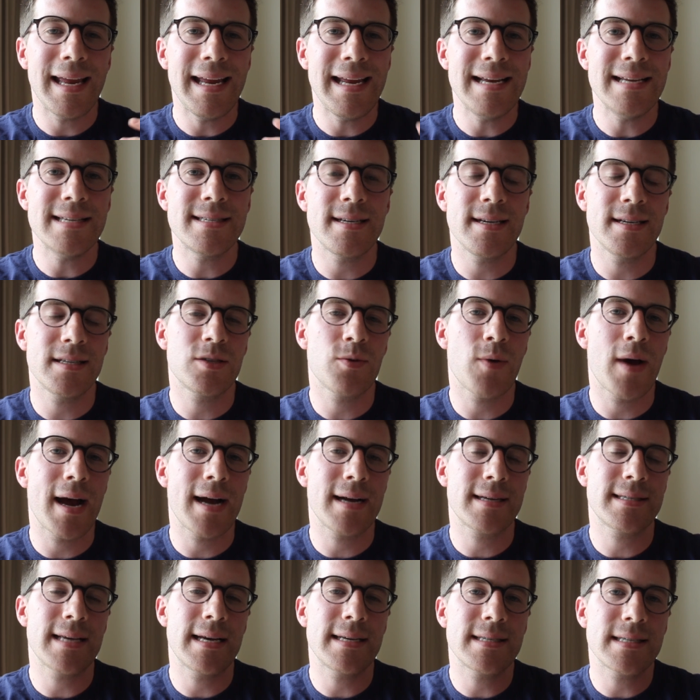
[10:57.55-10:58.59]
easier to
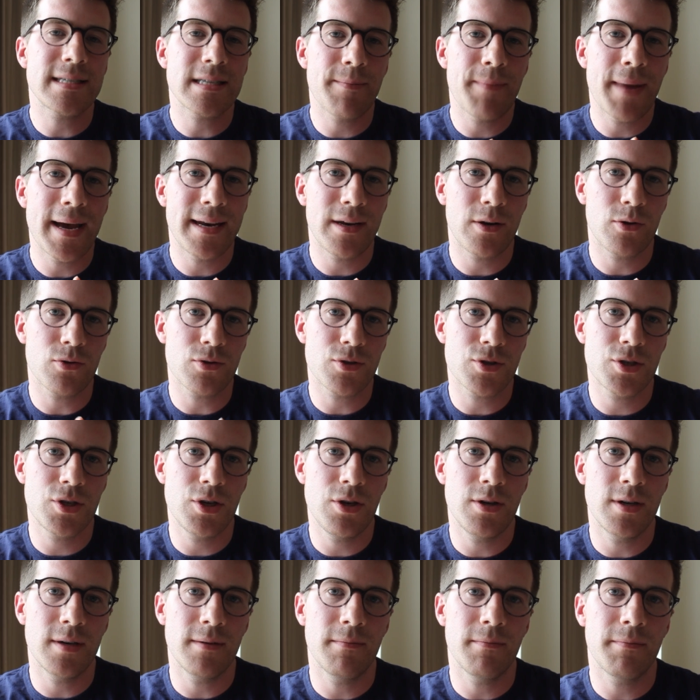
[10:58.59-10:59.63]
access as a medical
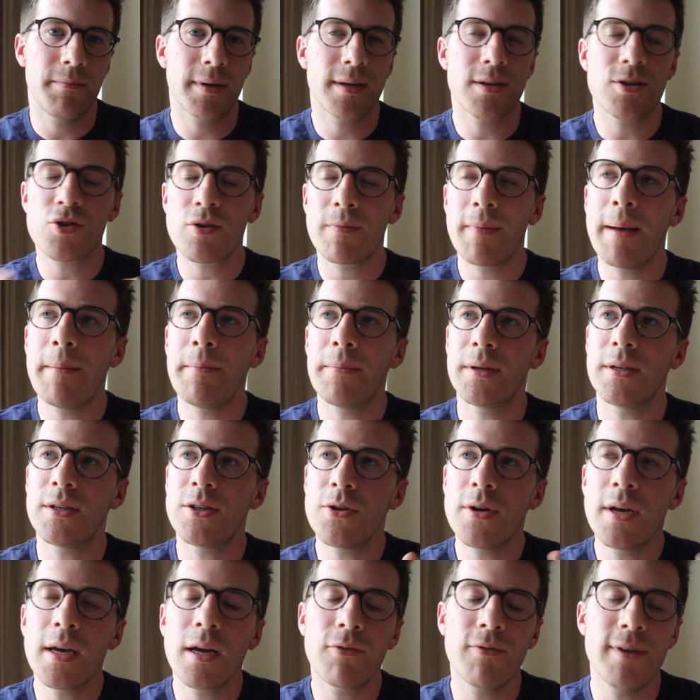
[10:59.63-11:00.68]
student, because remember,
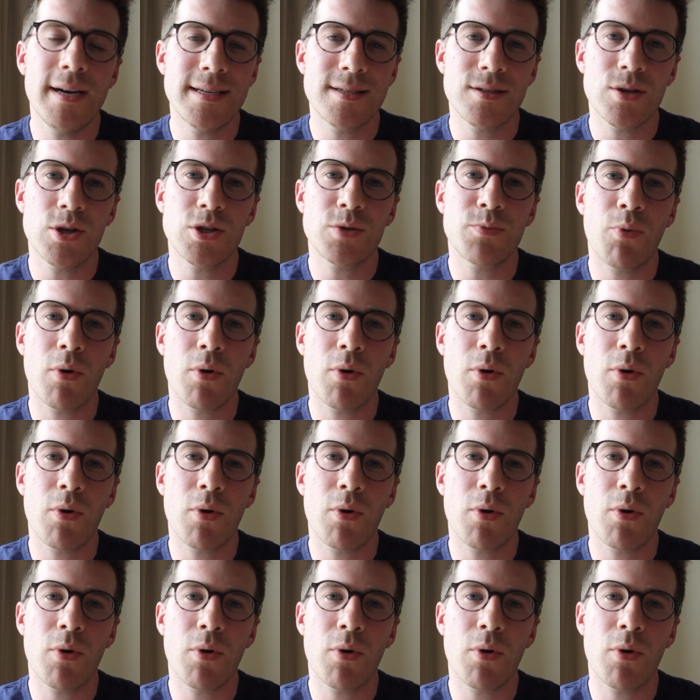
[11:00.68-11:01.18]
doing a research